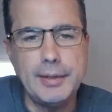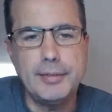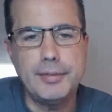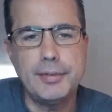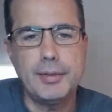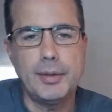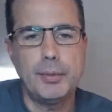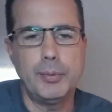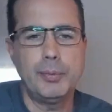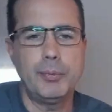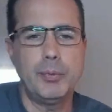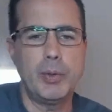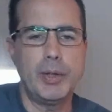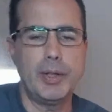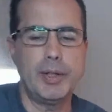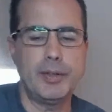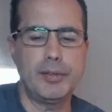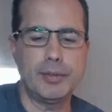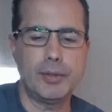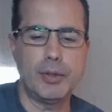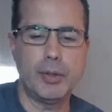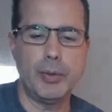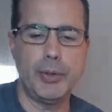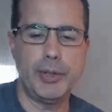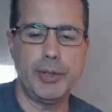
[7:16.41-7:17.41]
So what
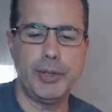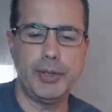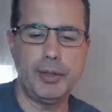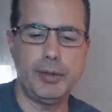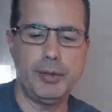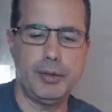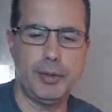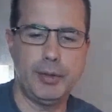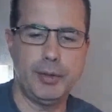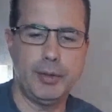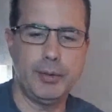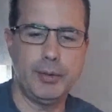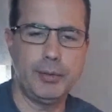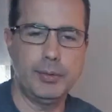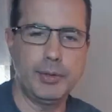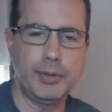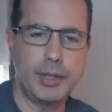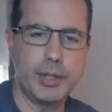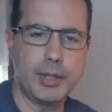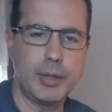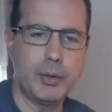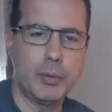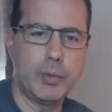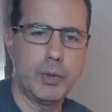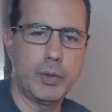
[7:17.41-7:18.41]
it's going to do, you're
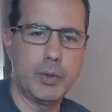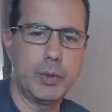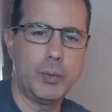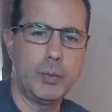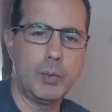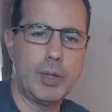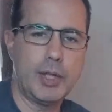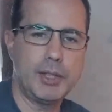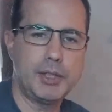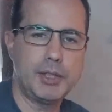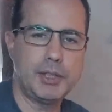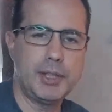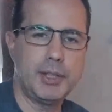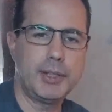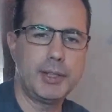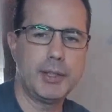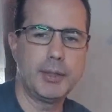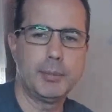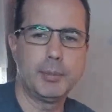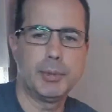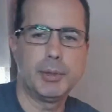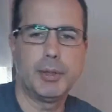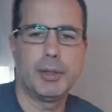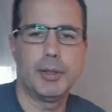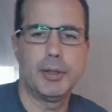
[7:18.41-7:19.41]
going to want to watch the
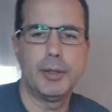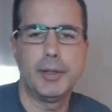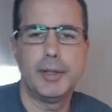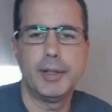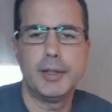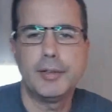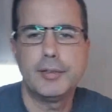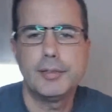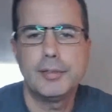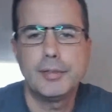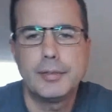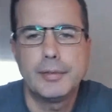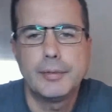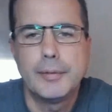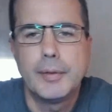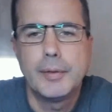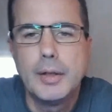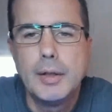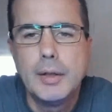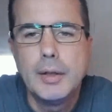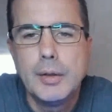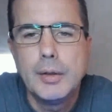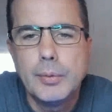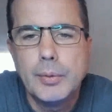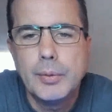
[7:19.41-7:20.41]
gimbal on this.
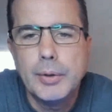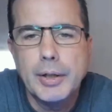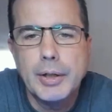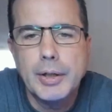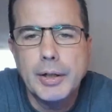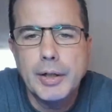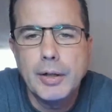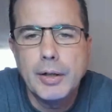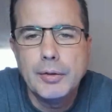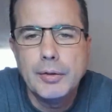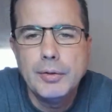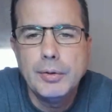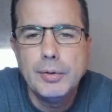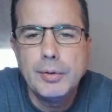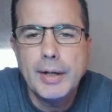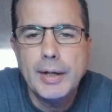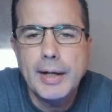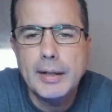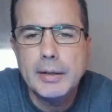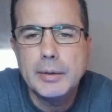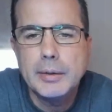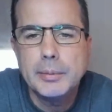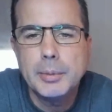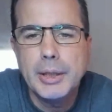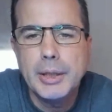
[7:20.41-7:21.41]
We're going to go to
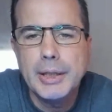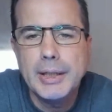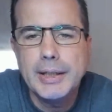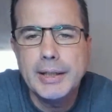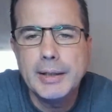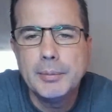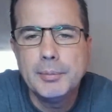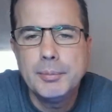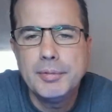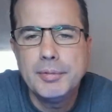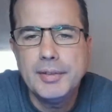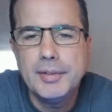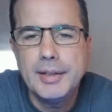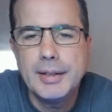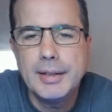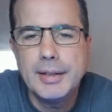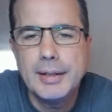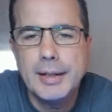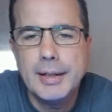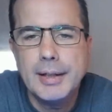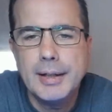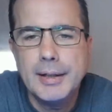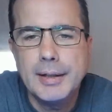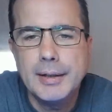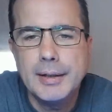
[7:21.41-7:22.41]
calibrate M C
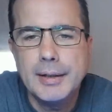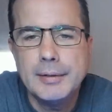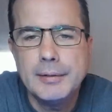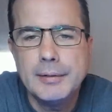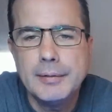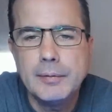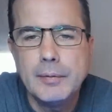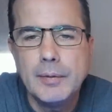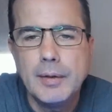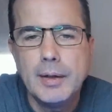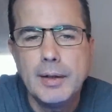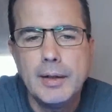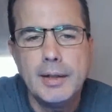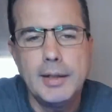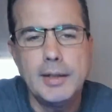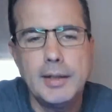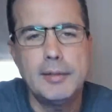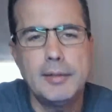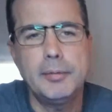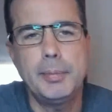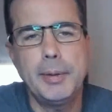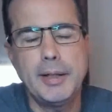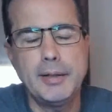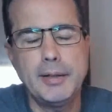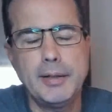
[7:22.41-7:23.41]
align.
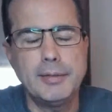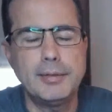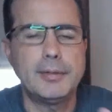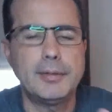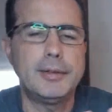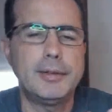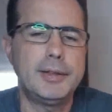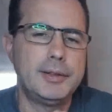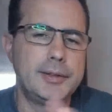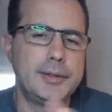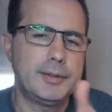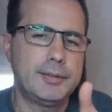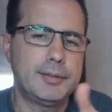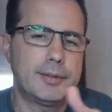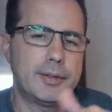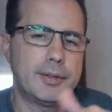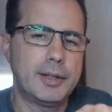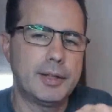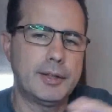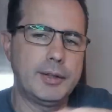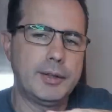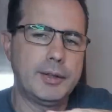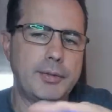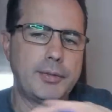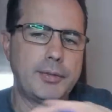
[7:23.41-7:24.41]
It's basically just going
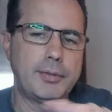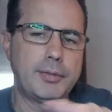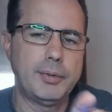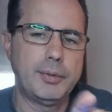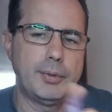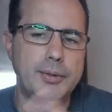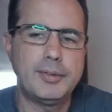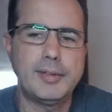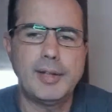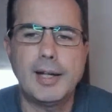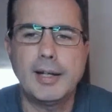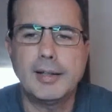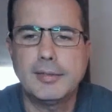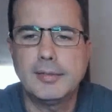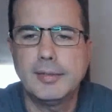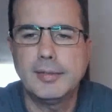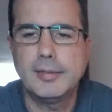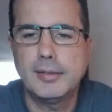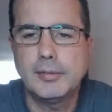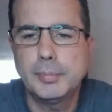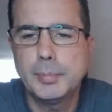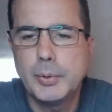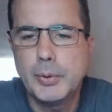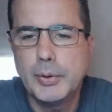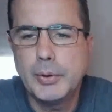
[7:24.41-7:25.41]
to go through its
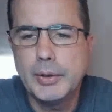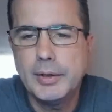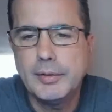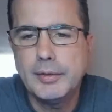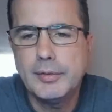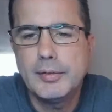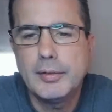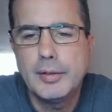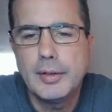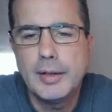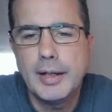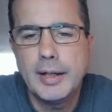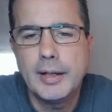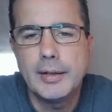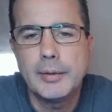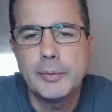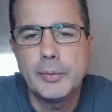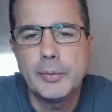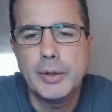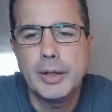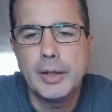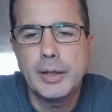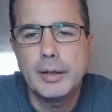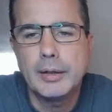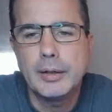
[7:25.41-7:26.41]
access points. So now that
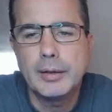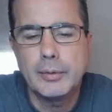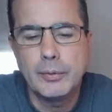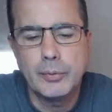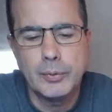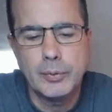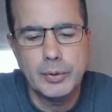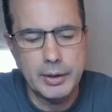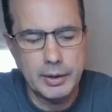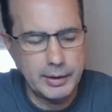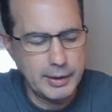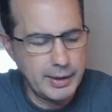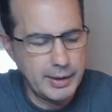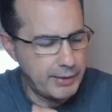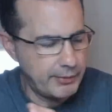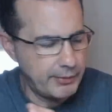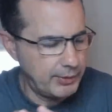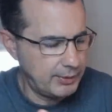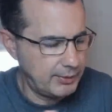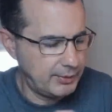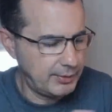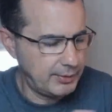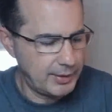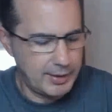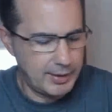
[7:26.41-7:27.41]
we're going to we're going to have
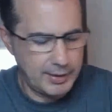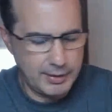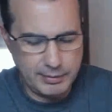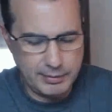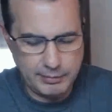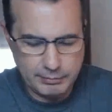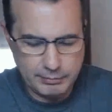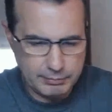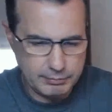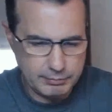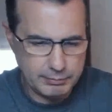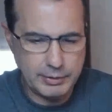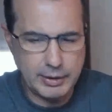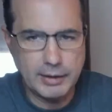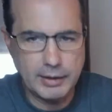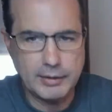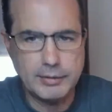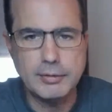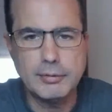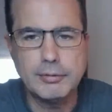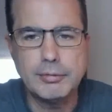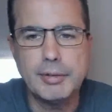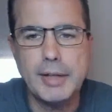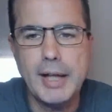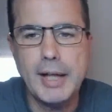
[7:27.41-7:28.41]
it setting
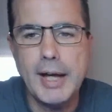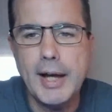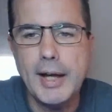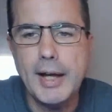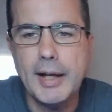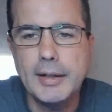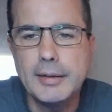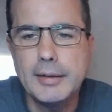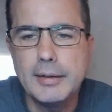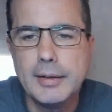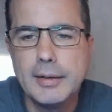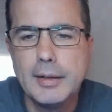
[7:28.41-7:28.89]
nice and flat.